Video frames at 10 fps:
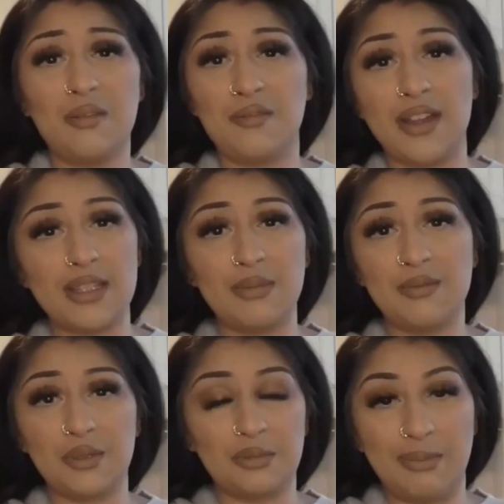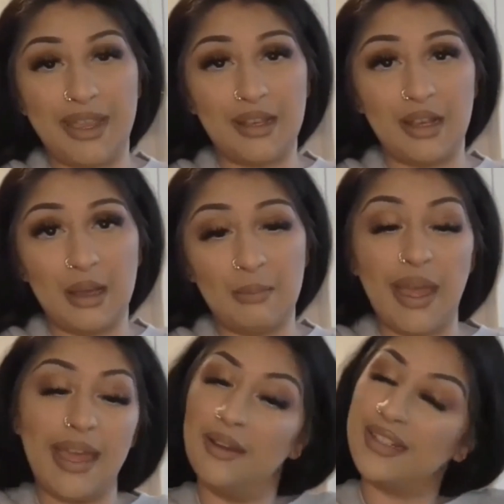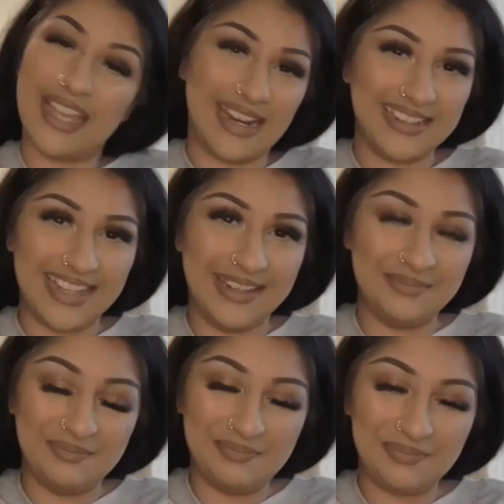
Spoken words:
find some affordable makeup and look 10 out of 10.